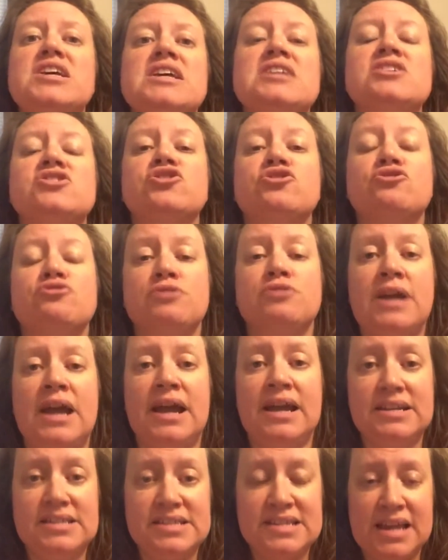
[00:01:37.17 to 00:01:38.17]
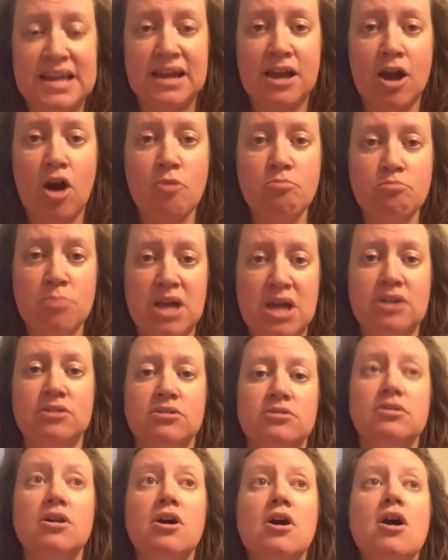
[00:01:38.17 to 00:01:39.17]
is creating a
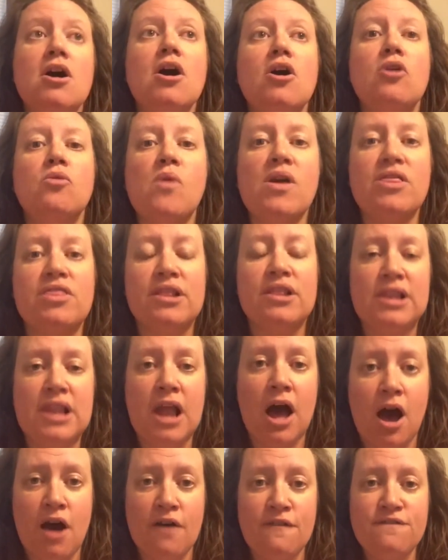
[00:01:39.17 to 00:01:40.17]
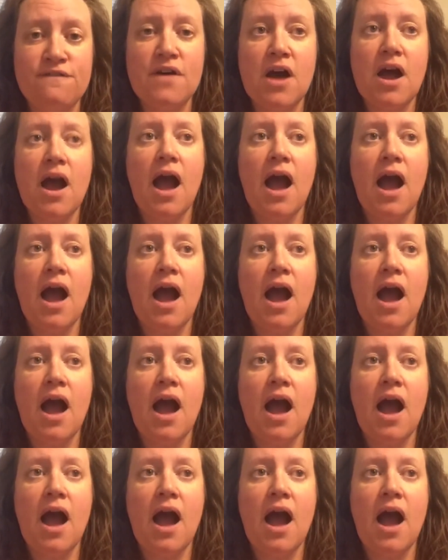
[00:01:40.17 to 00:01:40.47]
meal with love